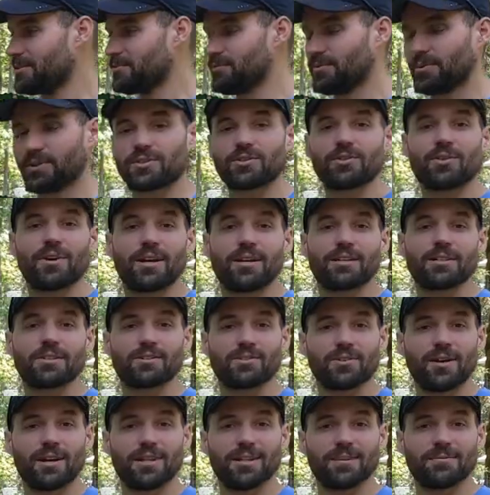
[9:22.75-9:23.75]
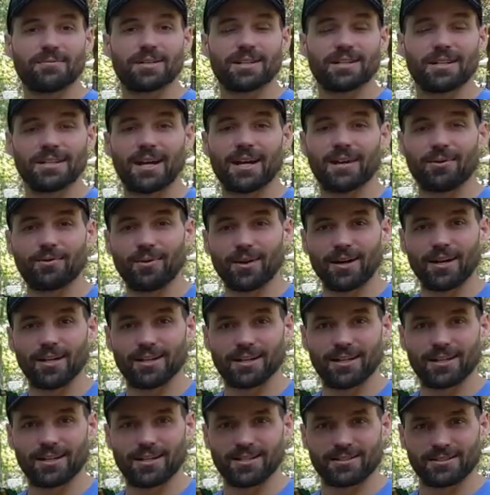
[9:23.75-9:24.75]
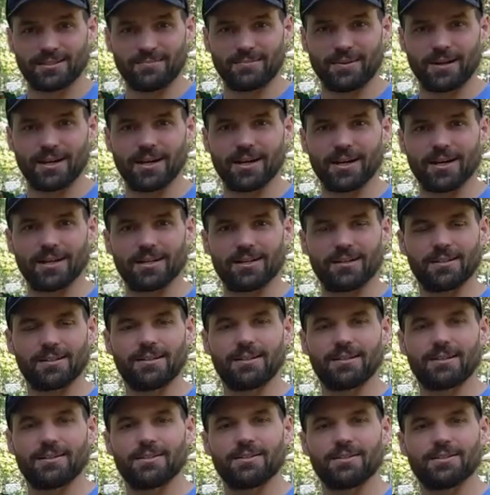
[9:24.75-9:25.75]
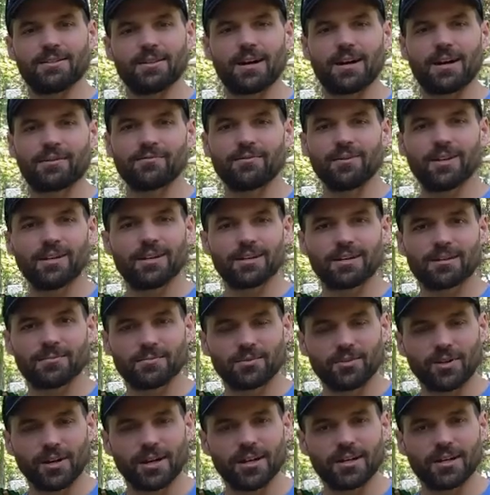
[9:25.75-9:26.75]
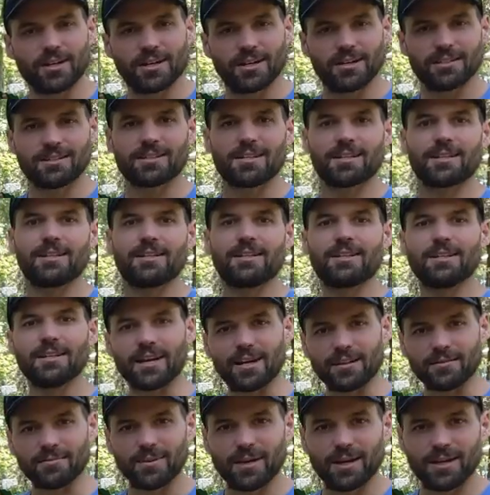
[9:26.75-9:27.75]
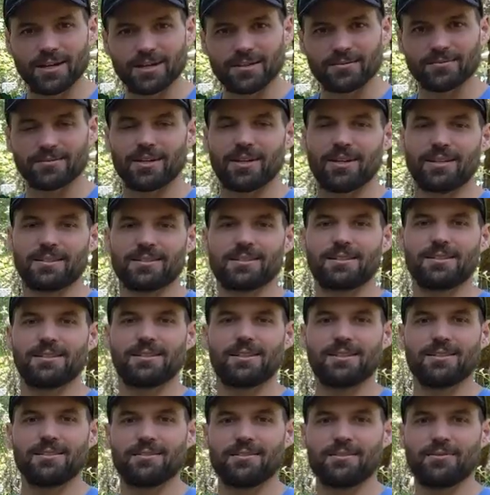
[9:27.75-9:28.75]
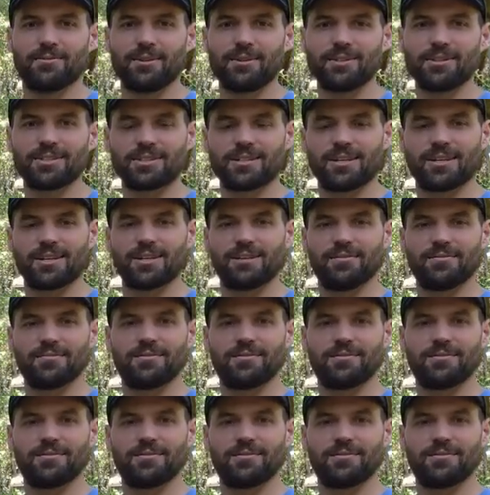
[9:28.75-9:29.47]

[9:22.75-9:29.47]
We're trying to train them to not whine at us by not feeding them grain constantly, not petting them constantly. We just kind of